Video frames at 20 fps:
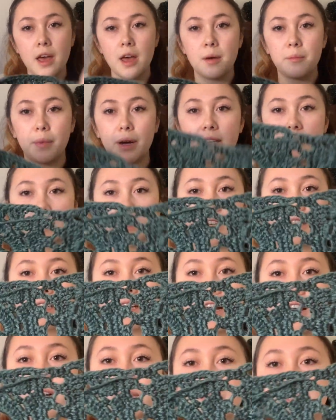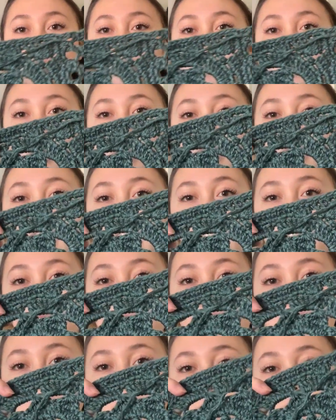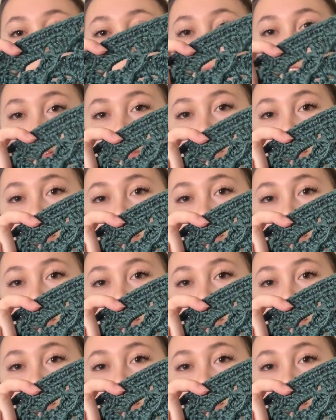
but I did have to work out how to make them